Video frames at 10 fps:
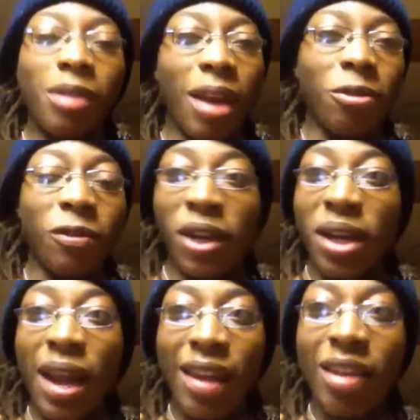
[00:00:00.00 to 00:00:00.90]
was very
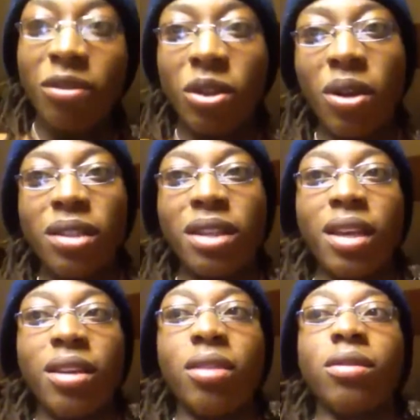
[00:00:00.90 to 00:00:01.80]
naive. Started
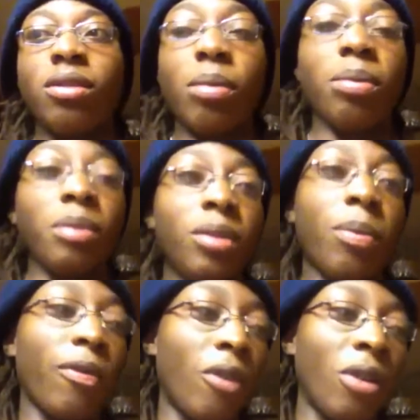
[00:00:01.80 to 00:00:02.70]
taking supplements
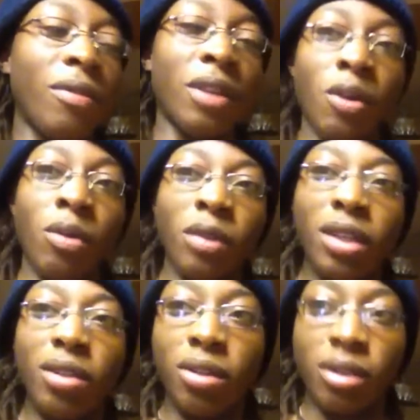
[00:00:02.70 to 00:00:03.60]
before even doing
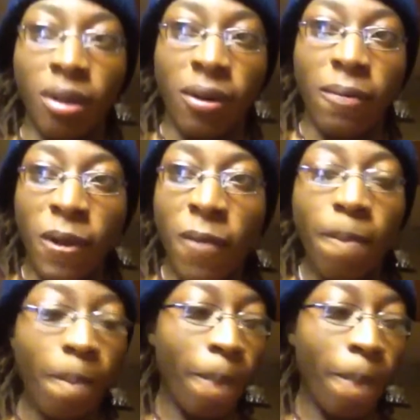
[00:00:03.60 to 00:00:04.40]
research on it, but